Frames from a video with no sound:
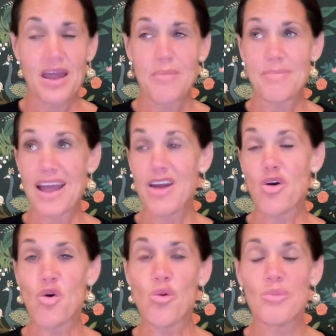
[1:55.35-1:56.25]
my
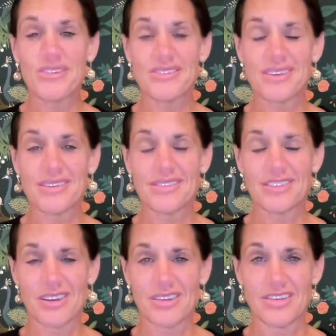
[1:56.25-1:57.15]
whole business
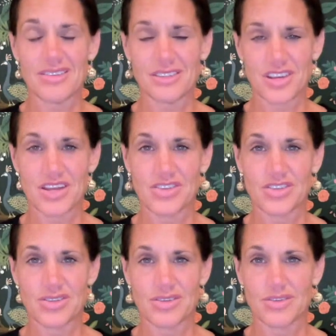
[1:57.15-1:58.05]
started to change.